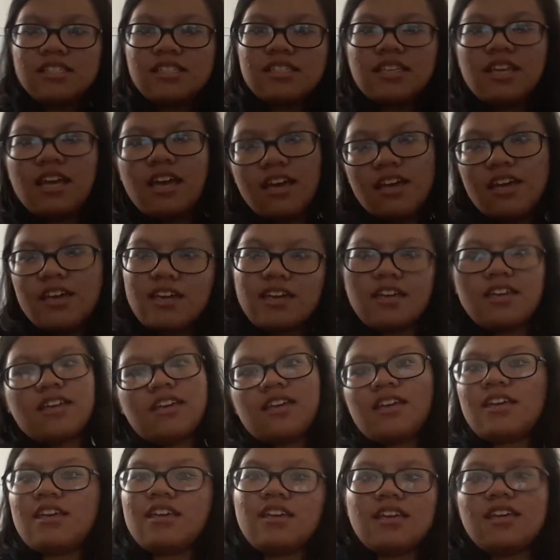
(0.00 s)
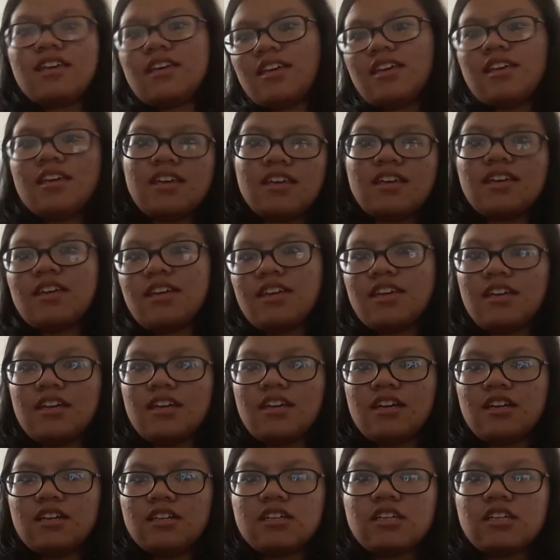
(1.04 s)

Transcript: Yay!